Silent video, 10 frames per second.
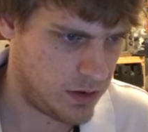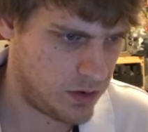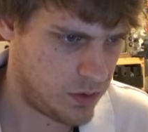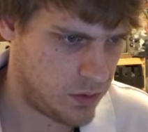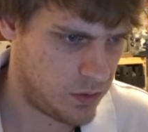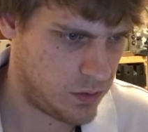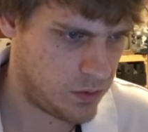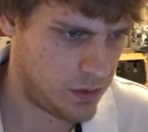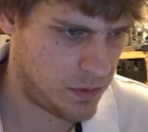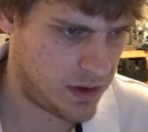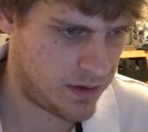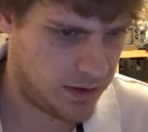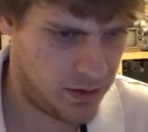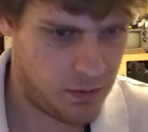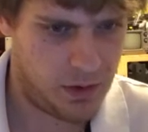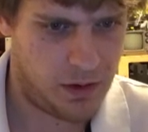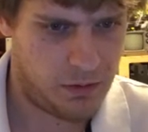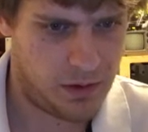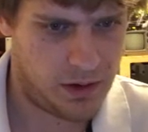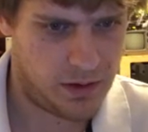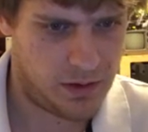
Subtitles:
to, let me see what I would like